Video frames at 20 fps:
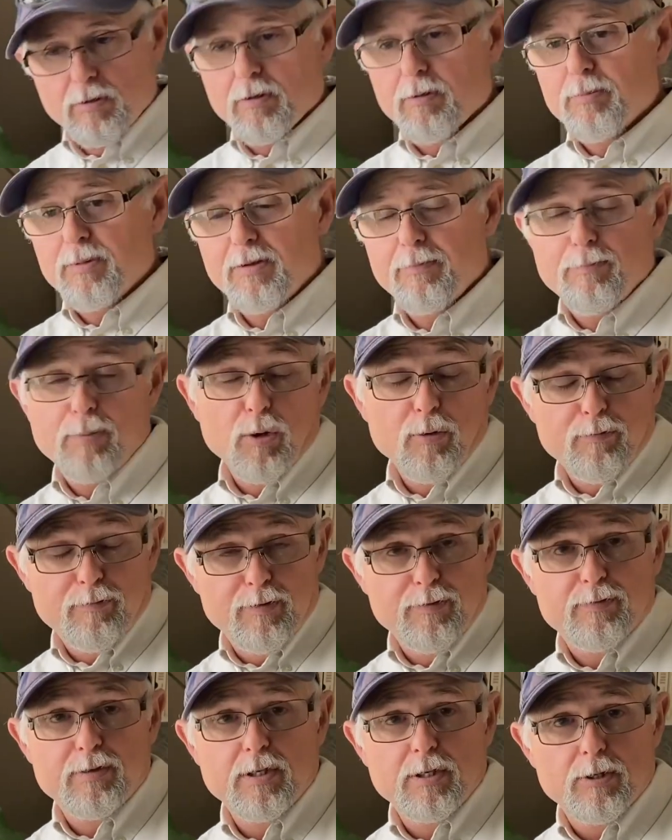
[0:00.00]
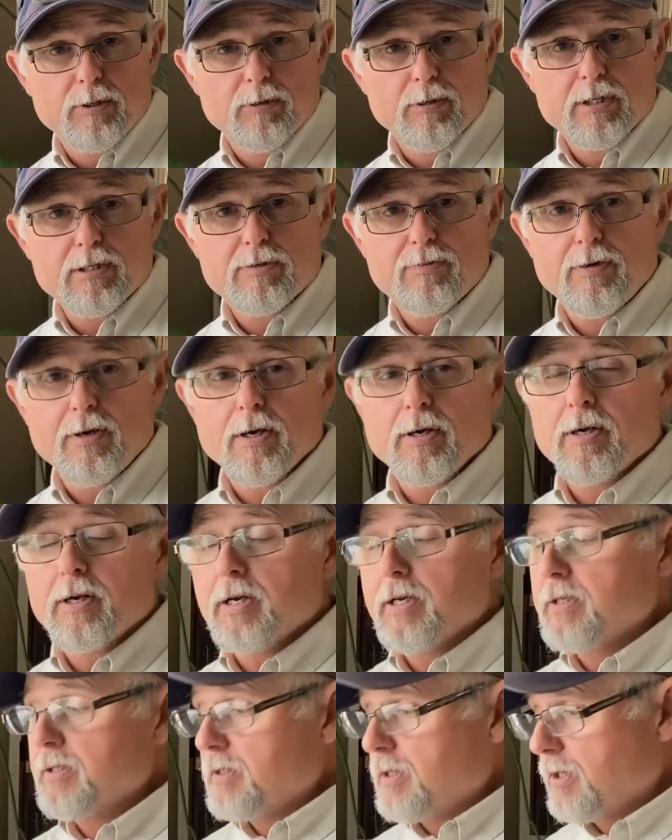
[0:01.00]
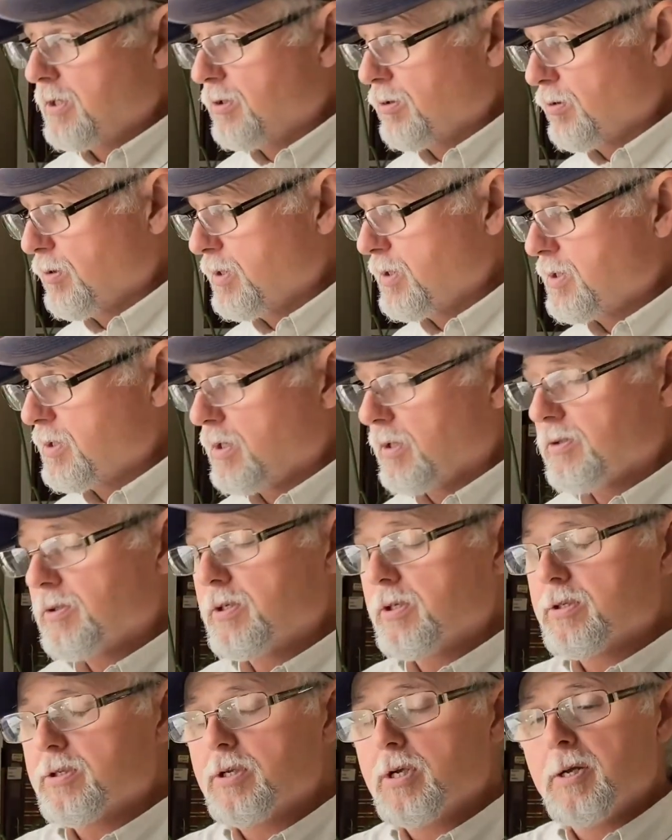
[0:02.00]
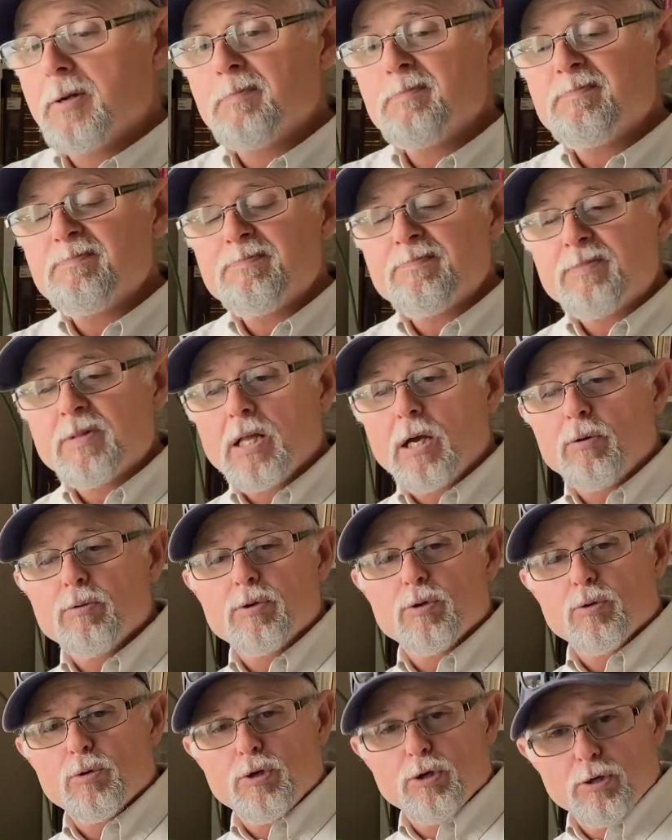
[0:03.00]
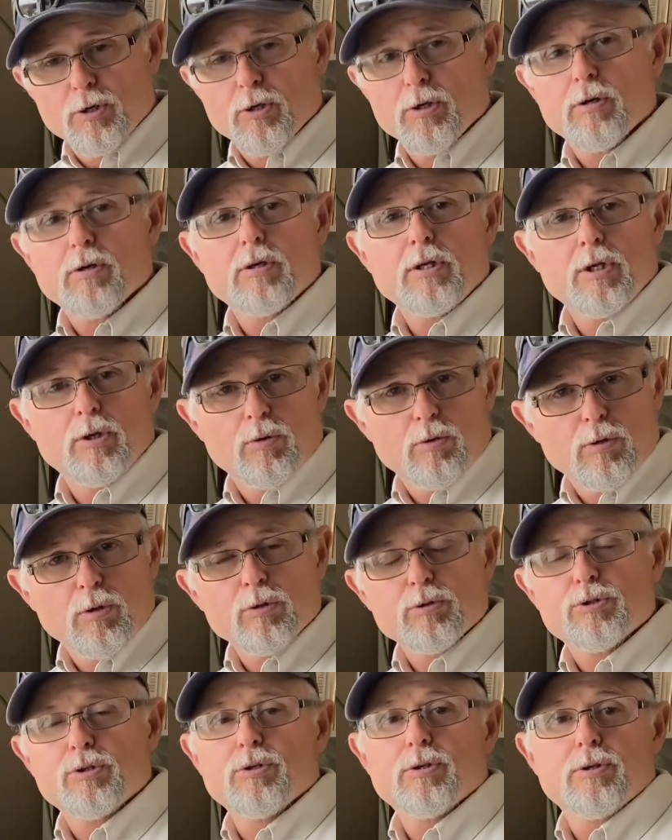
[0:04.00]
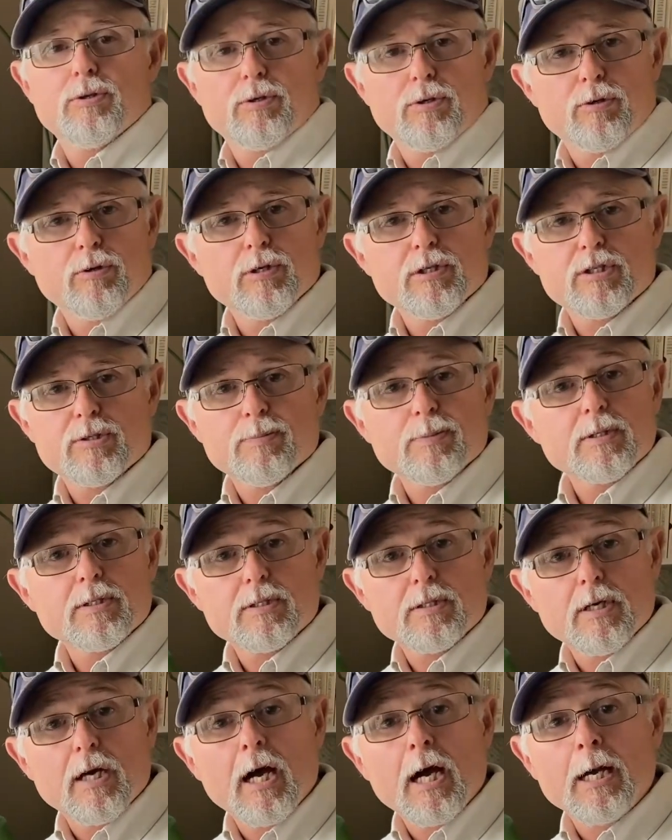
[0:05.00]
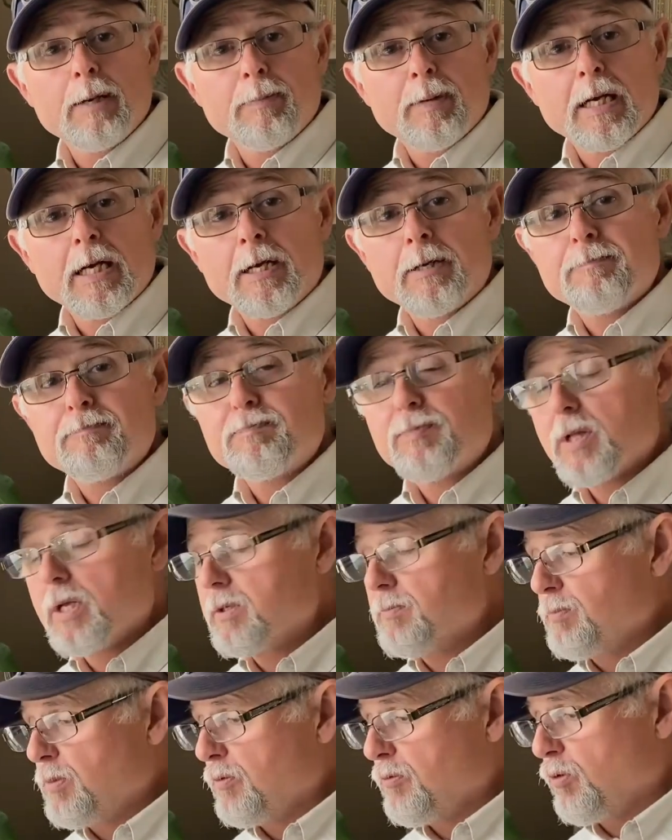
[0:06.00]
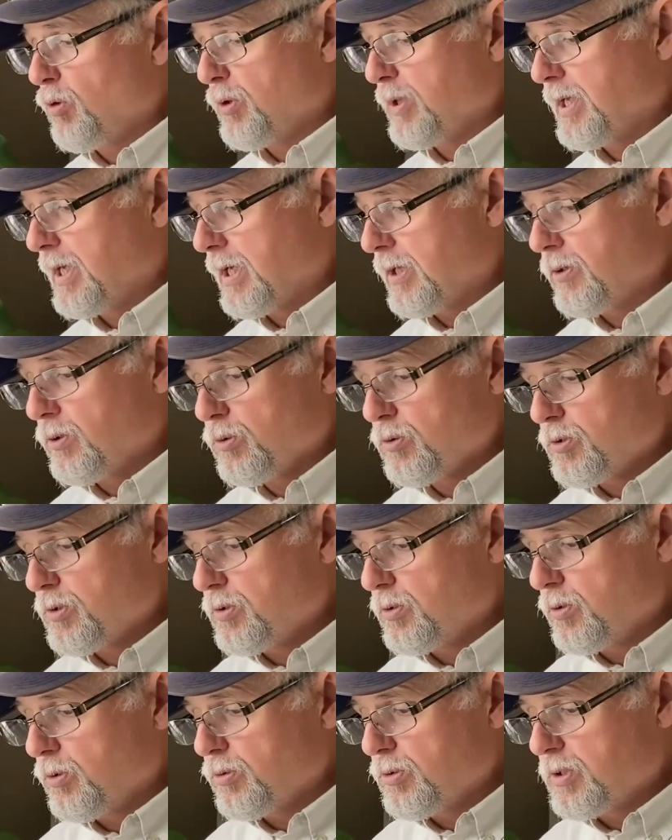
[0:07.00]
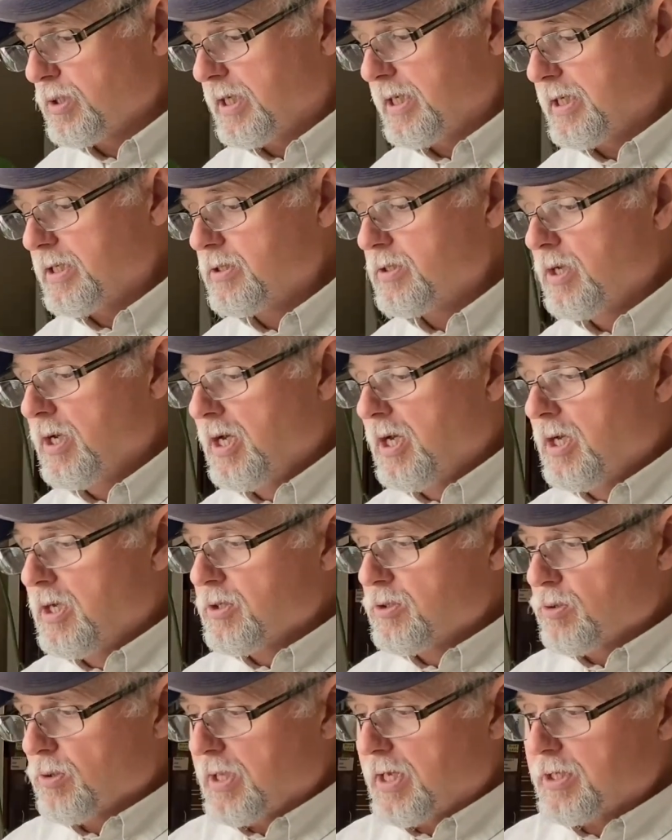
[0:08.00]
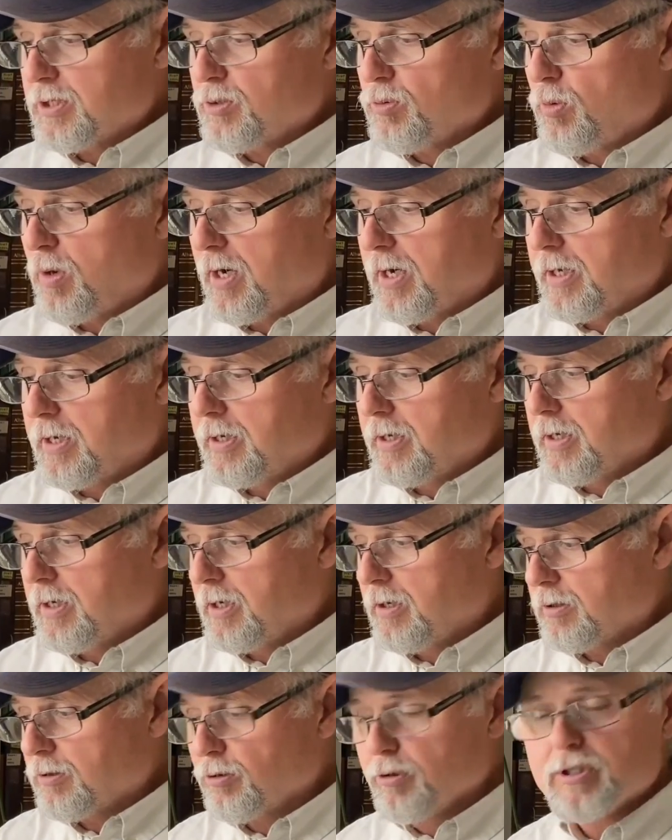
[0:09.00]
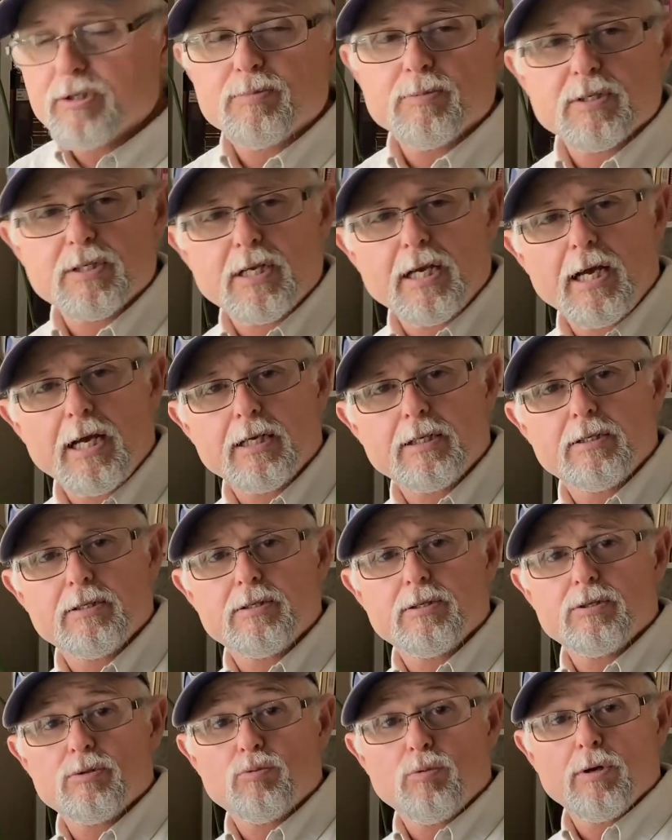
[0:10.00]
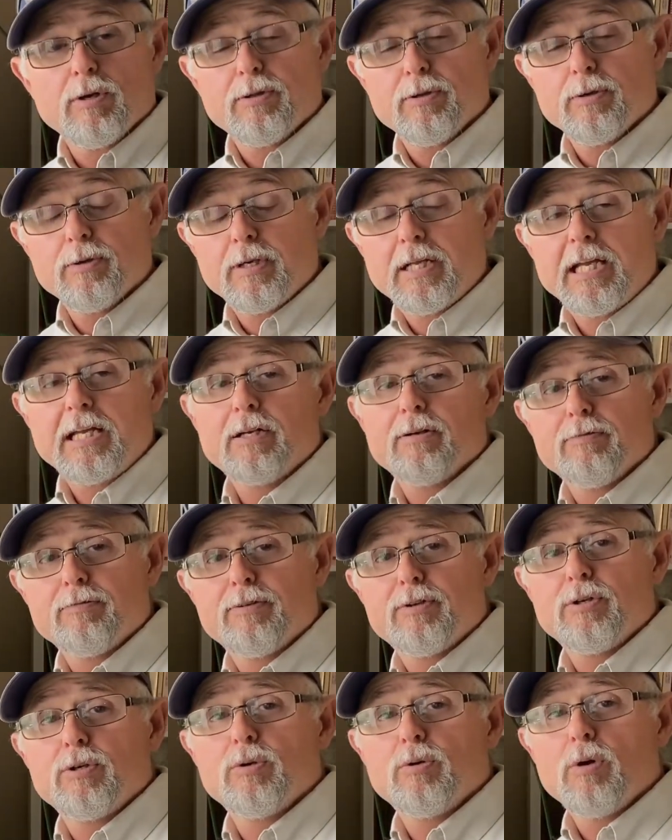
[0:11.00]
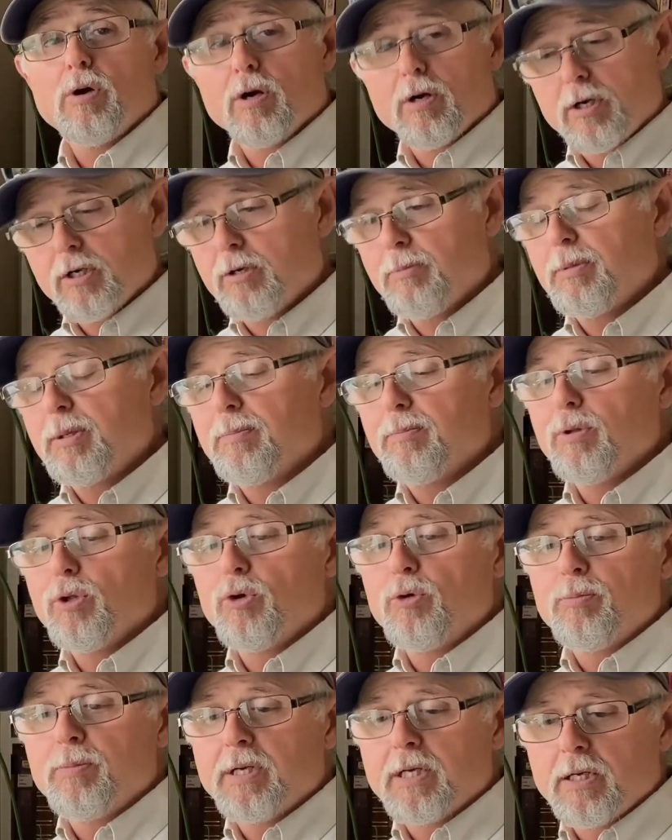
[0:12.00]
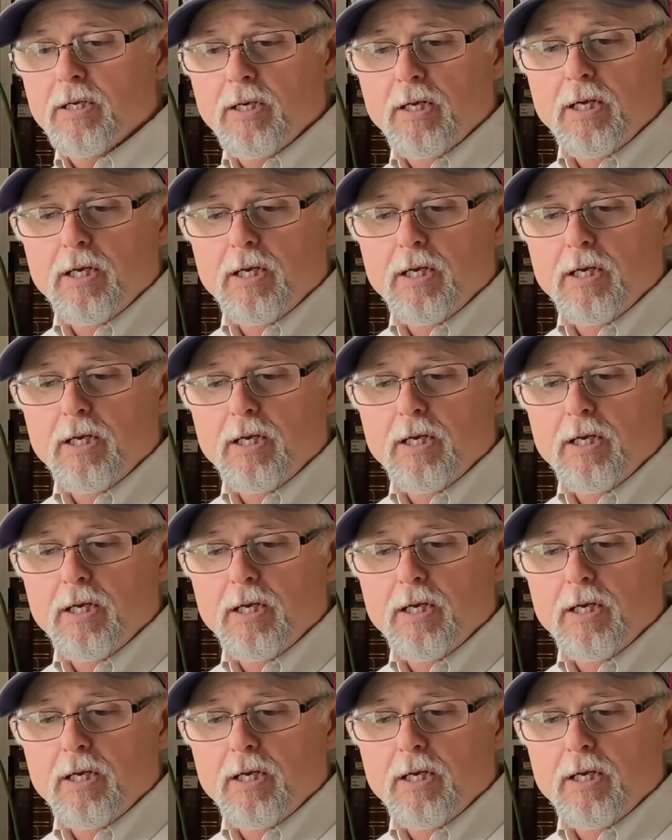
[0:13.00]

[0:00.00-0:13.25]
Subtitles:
that'd be about 50 degrees Fahrenheit, 10 degrees Celsius, that would occur, you know, closer to the Christmas timing before they get those nights. So that's why Christmas cactuses, where they're native to, are going to be blooming